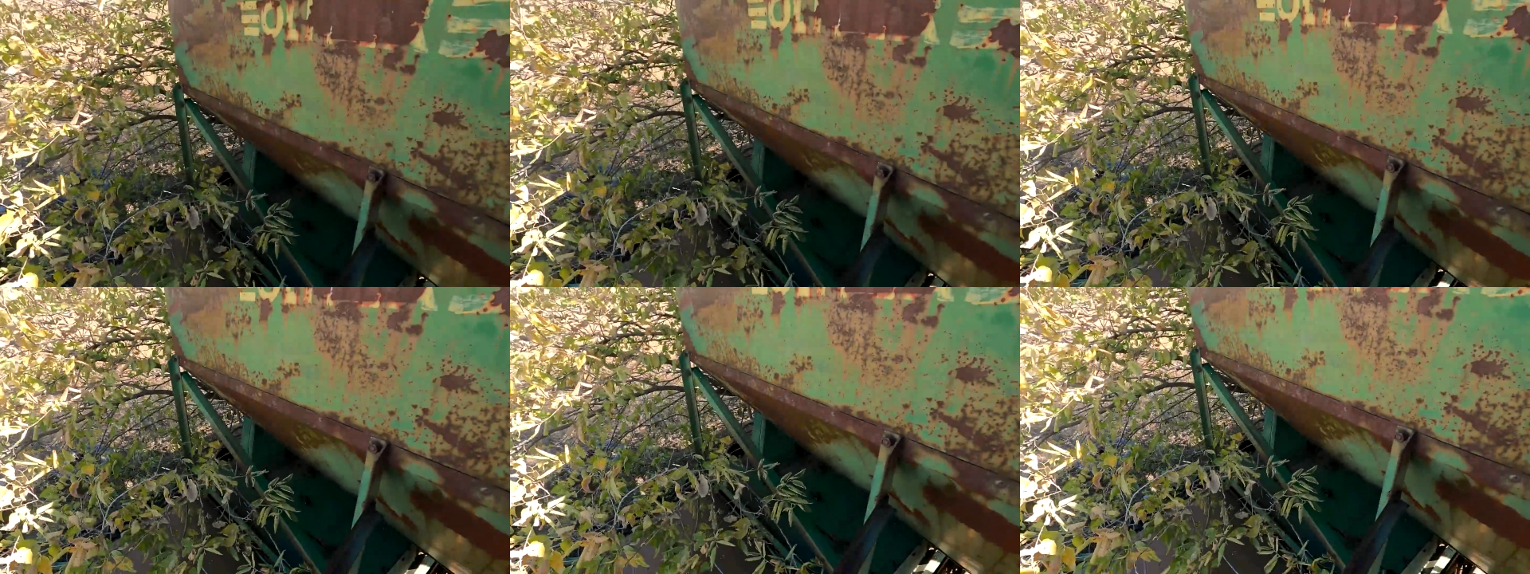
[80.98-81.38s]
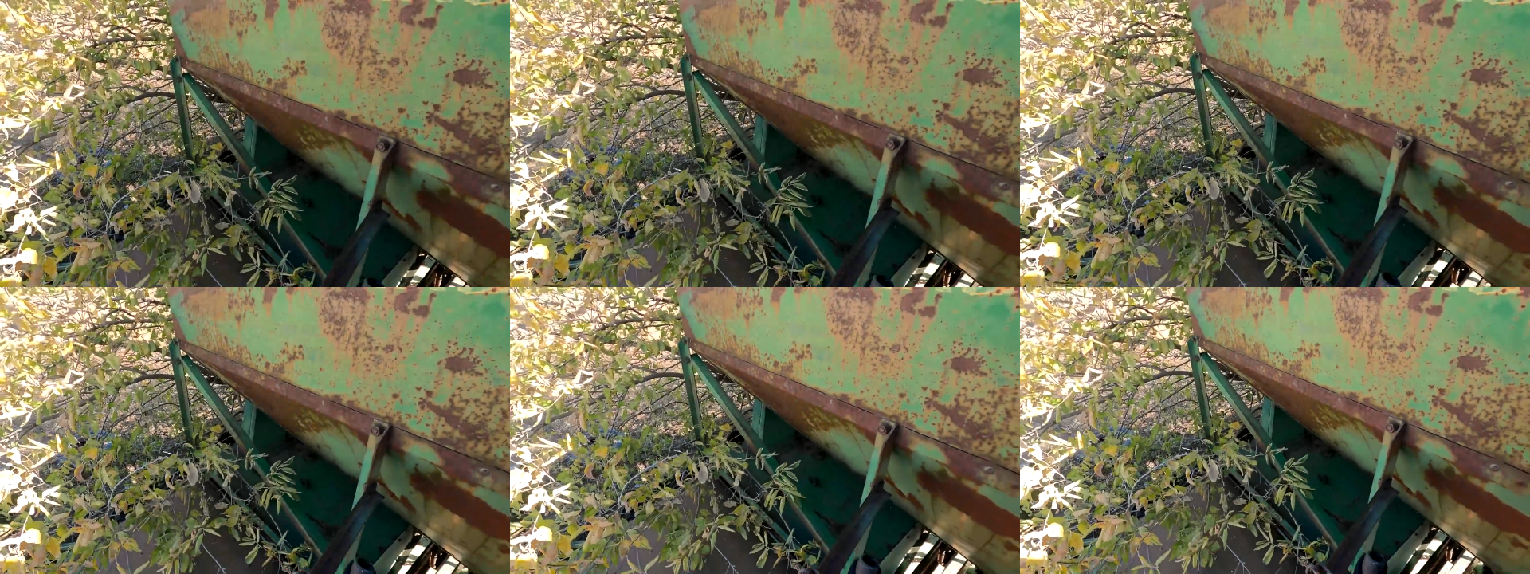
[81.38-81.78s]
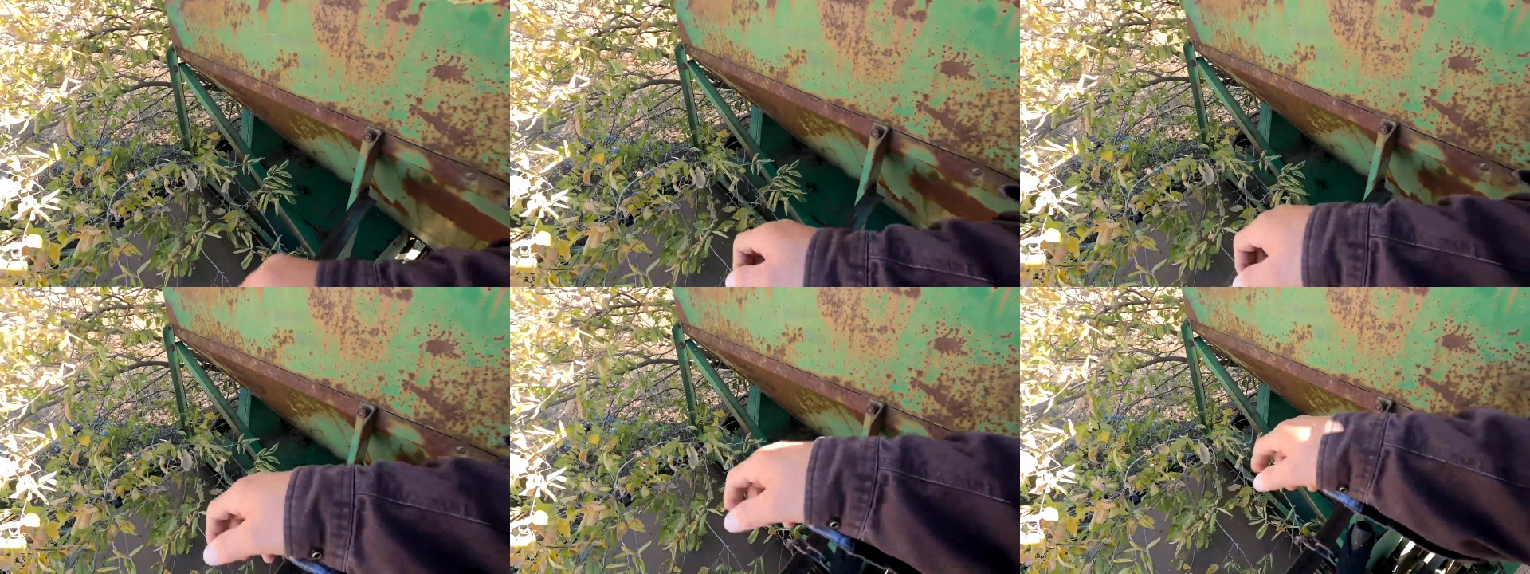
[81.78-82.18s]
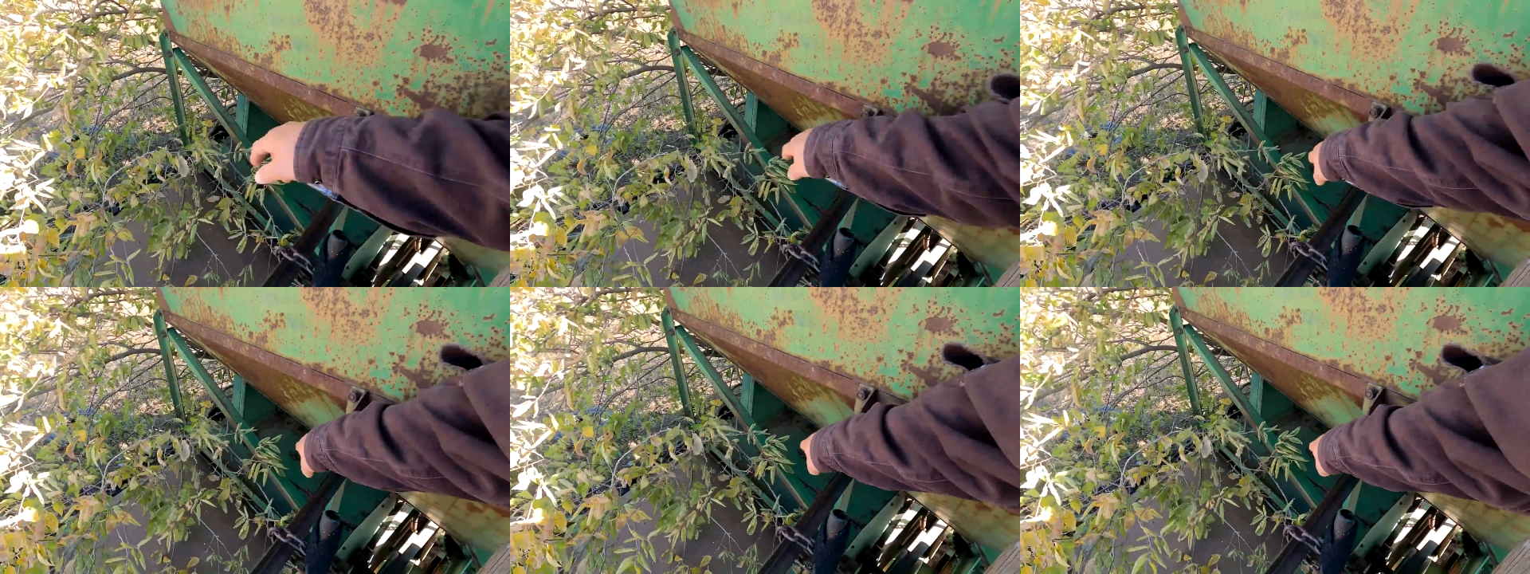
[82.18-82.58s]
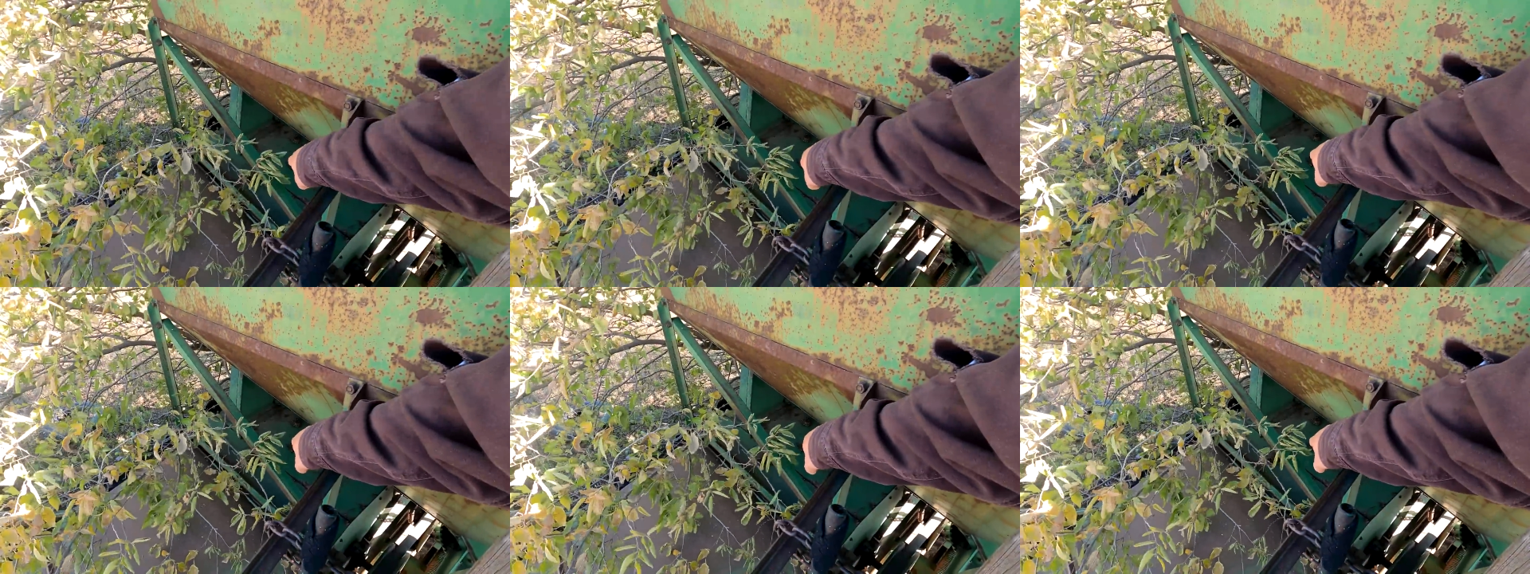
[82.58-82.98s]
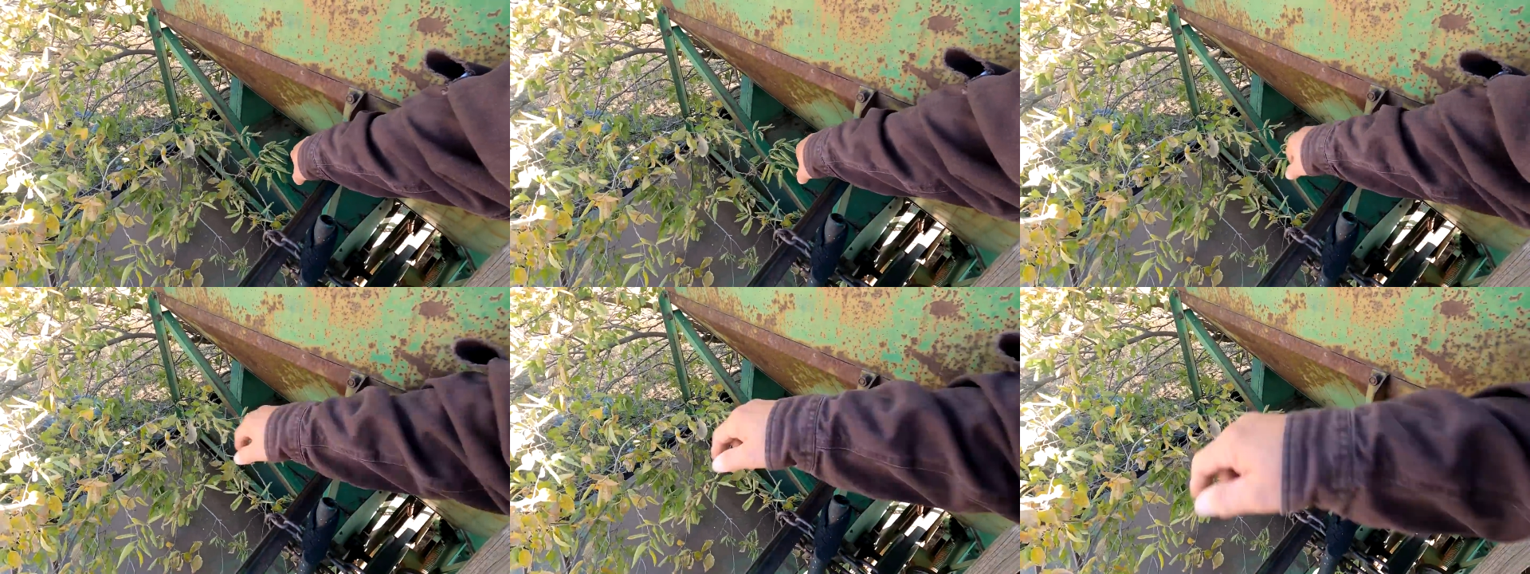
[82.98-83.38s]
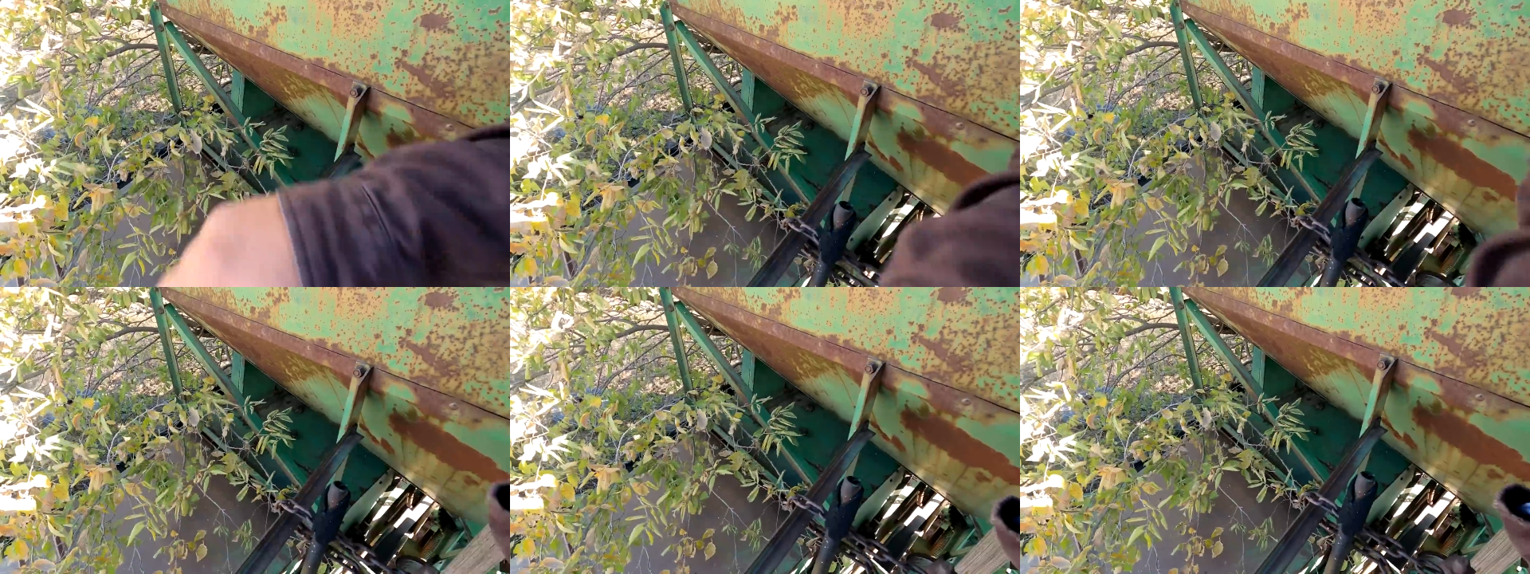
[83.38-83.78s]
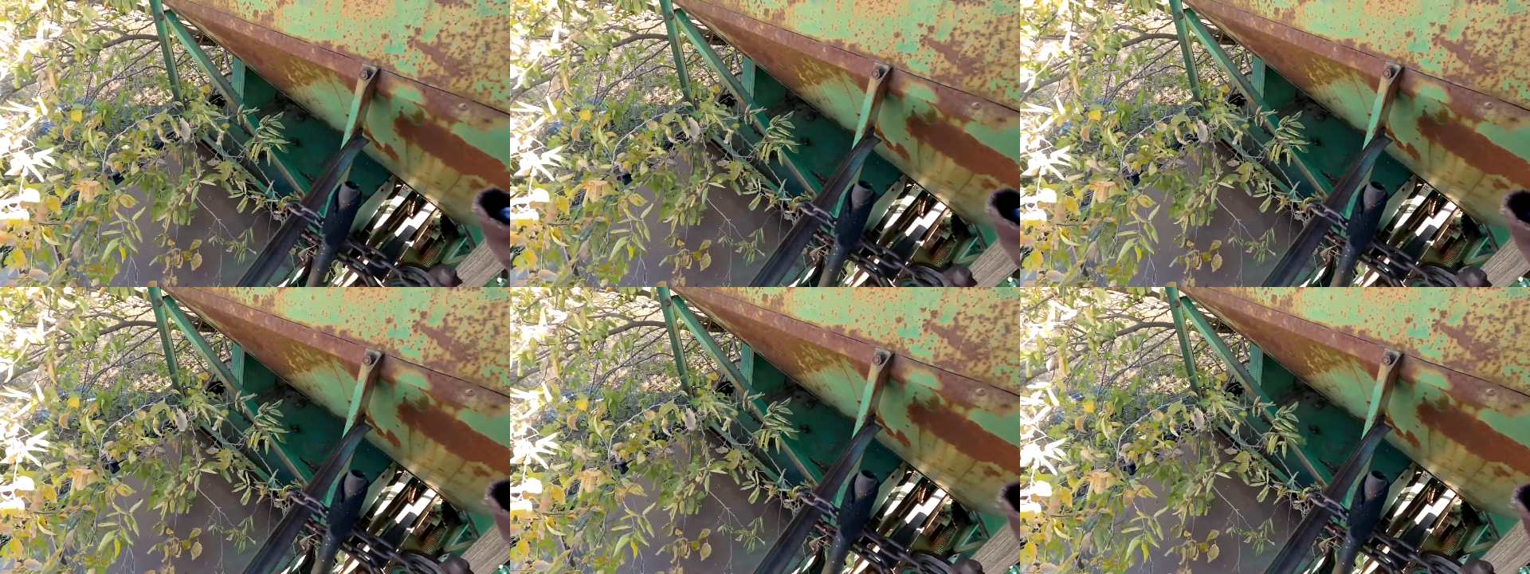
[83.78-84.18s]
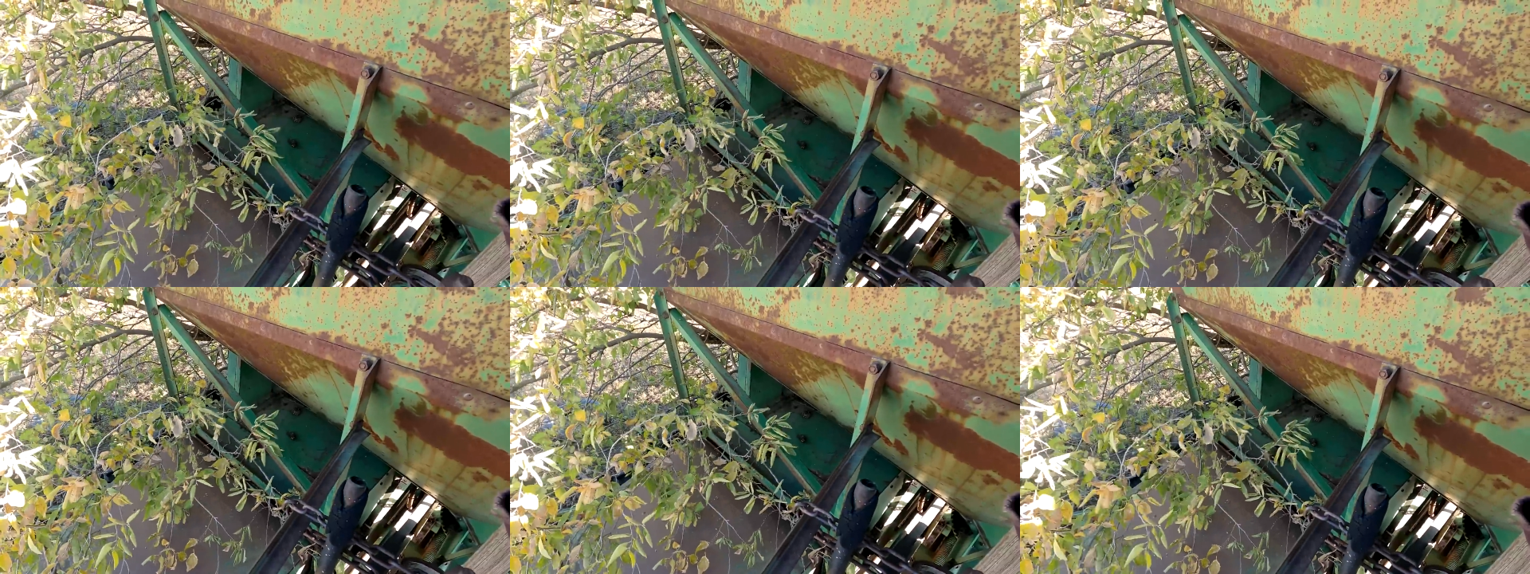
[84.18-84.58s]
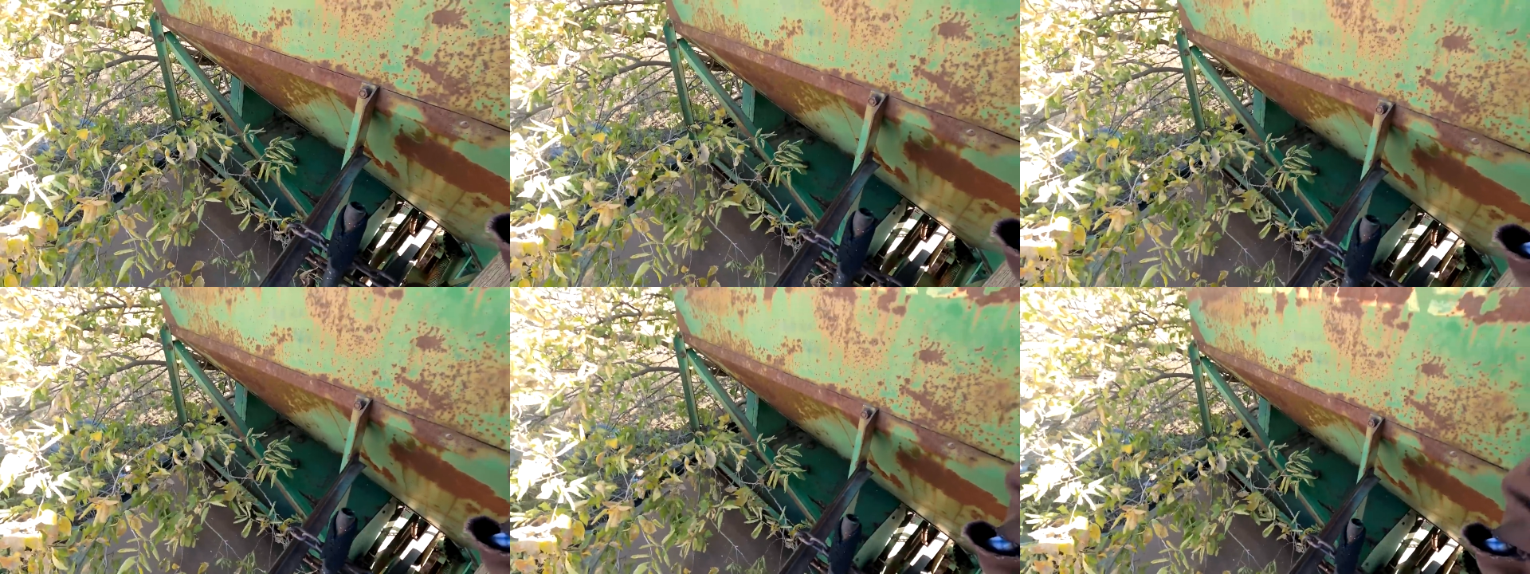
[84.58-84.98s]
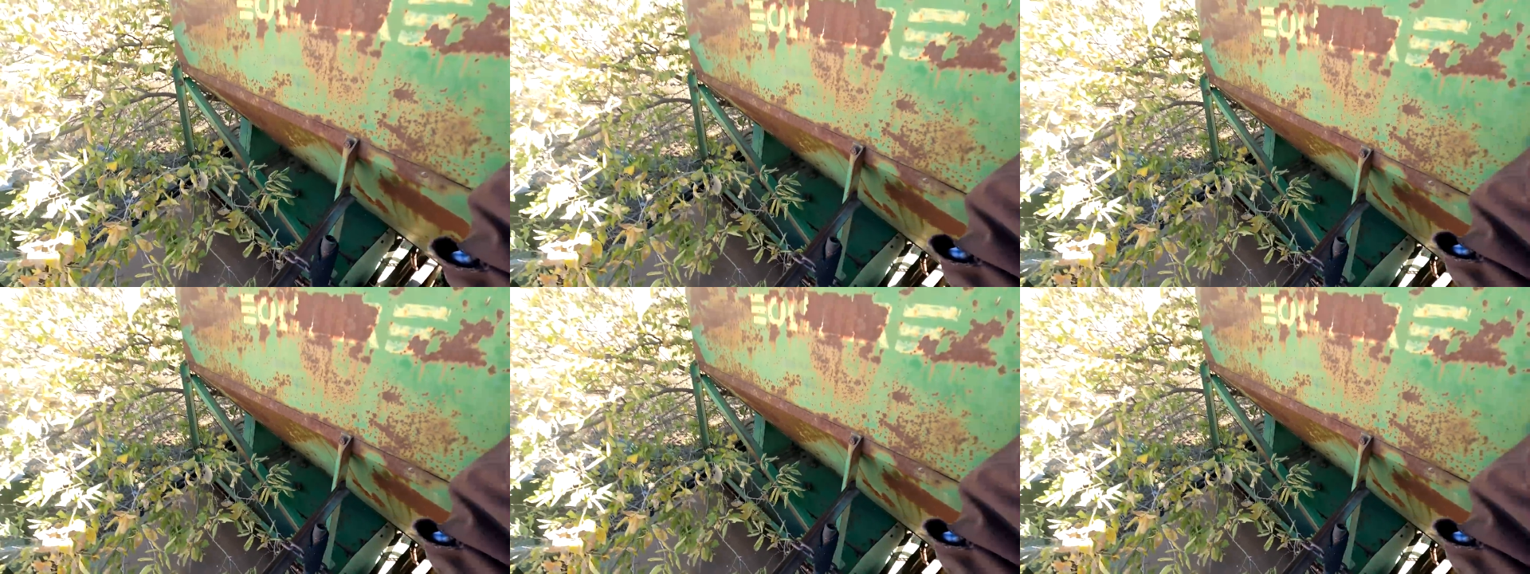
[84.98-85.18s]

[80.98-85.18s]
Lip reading: No face is visible, so there are no lips to read.